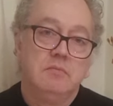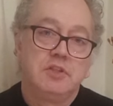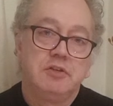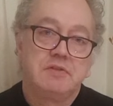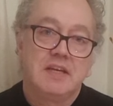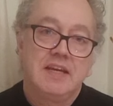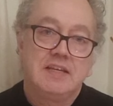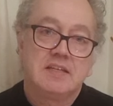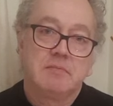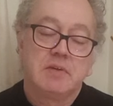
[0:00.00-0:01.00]
due to
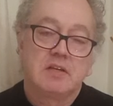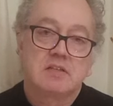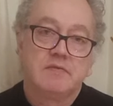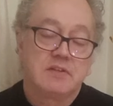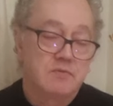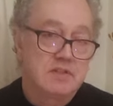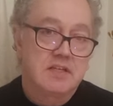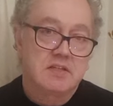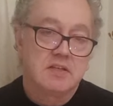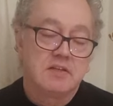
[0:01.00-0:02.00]
heating because of its
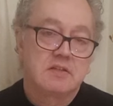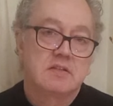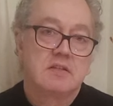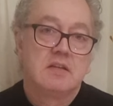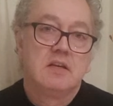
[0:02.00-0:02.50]
resistance.